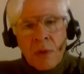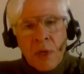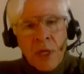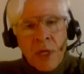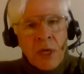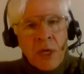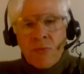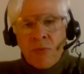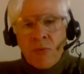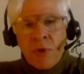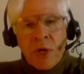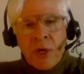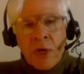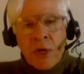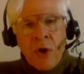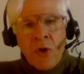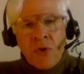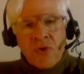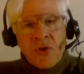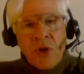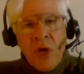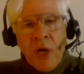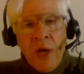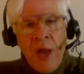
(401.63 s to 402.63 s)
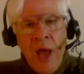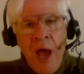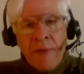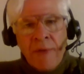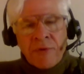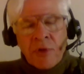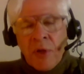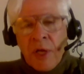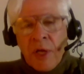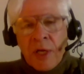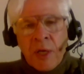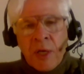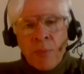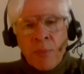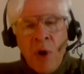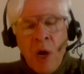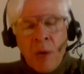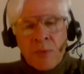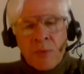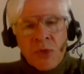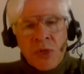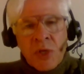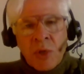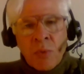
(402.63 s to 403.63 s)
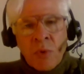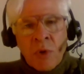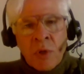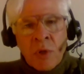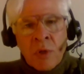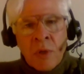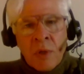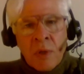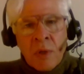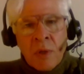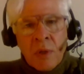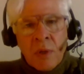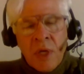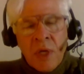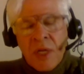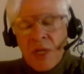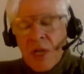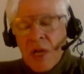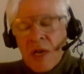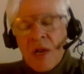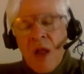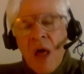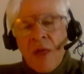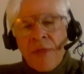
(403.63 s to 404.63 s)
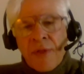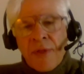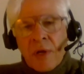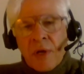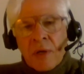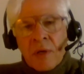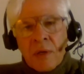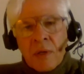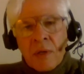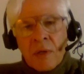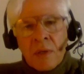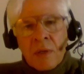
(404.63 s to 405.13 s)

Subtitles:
He didn't renegotiate NAFTA like he promised he would. He did nothing.